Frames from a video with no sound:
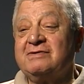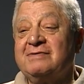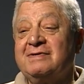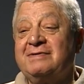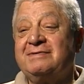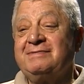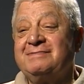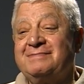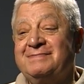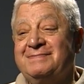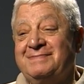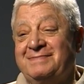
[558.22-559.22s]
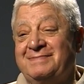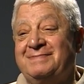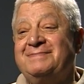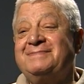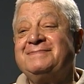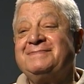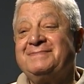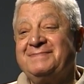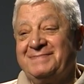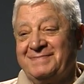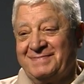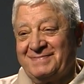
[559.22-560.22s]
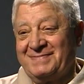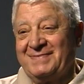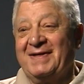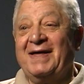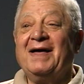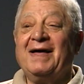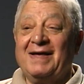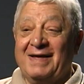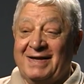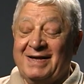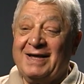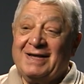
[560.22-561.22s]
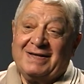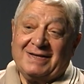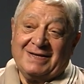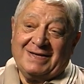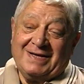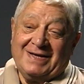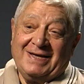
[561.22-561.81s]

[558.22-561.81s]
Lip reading: Well, look, jails are correctional institutions now too, so what does that mean?